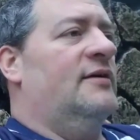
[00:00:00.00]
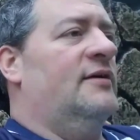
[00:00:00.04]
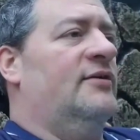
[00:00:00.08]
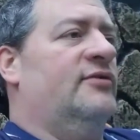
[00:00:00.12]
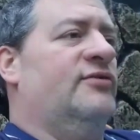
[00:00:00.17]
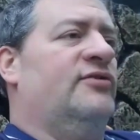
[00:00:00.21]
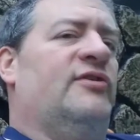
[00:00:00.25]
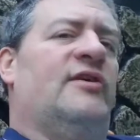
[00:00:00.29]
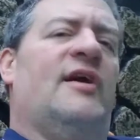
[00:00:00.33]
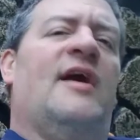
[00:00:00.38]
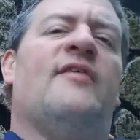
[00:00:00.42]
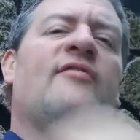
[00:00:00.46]

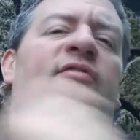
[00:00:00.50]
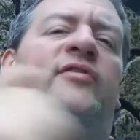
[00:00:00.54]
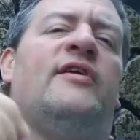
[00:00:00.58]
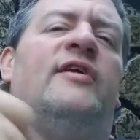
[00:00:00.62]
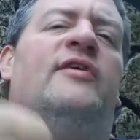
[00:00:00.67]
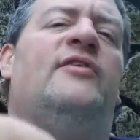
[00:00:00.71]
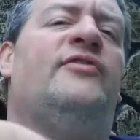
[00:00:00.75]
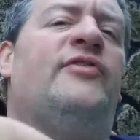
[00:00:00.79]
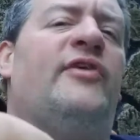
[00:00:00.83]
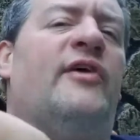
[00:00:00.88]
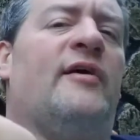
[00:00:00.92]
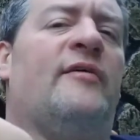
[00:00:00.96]
If she ever
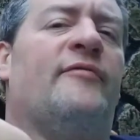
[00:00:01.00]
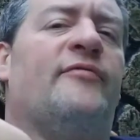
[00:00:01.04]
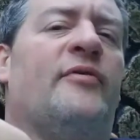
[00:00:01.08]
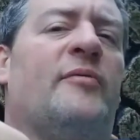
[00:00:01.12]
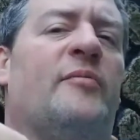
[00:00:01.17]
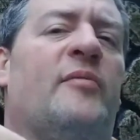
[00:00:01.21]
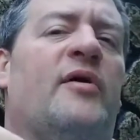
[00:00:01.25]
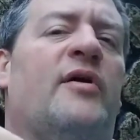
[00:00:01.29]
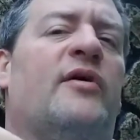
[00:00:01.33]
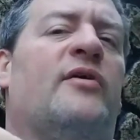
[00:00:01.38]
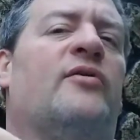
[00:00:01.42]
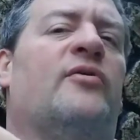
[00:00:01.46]
needs help
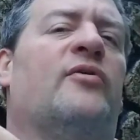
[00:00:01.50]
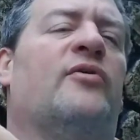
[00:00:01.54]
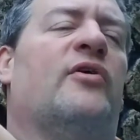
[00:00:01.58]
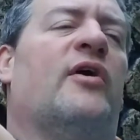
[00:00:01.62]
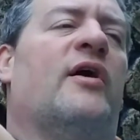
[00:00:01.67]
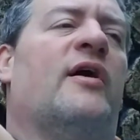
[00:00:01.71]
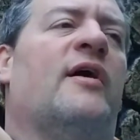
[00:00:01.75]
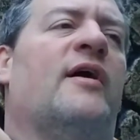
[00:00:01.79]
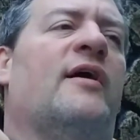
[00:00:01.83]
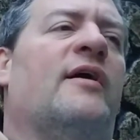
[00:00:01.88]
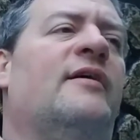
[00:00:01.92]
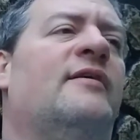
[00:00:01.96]
from Uncle
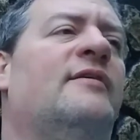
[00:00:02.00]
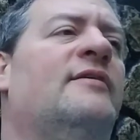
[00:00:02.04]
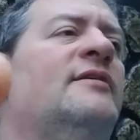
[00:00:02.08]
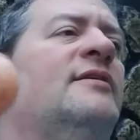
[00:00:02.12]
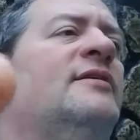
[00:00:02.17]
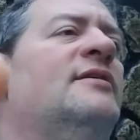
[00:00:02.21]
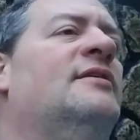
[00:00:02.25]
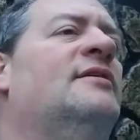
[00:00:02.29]
Greg,